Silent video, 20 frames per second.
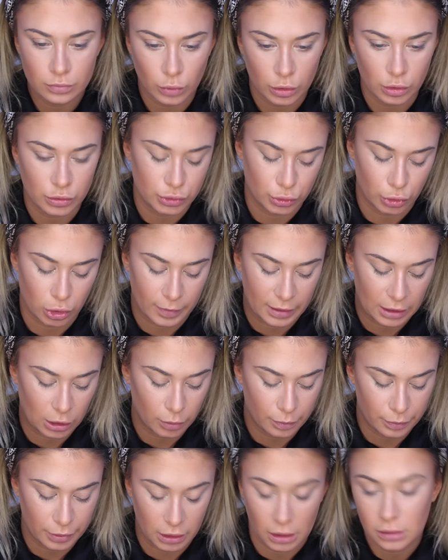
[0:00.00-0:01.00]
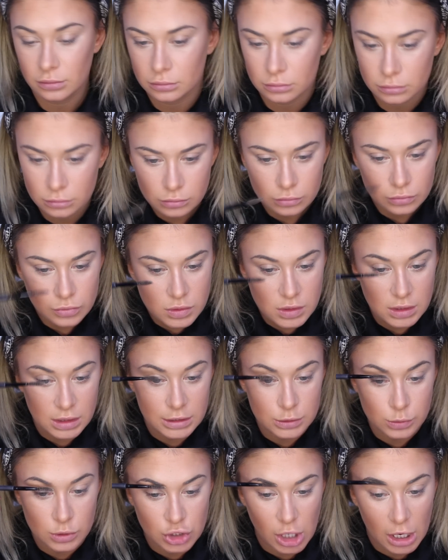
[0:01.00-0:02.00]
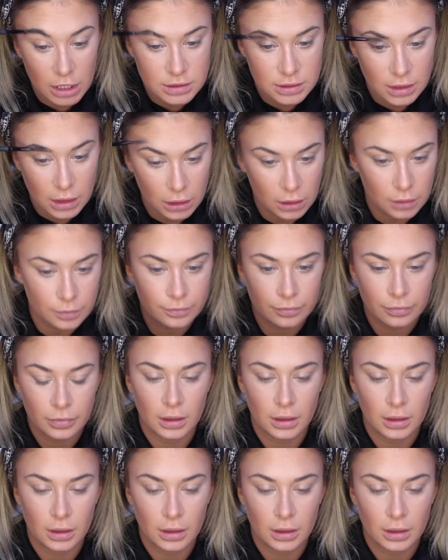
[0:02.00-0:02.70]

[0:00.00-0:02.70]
well not talk about, but seeing as we're chatting,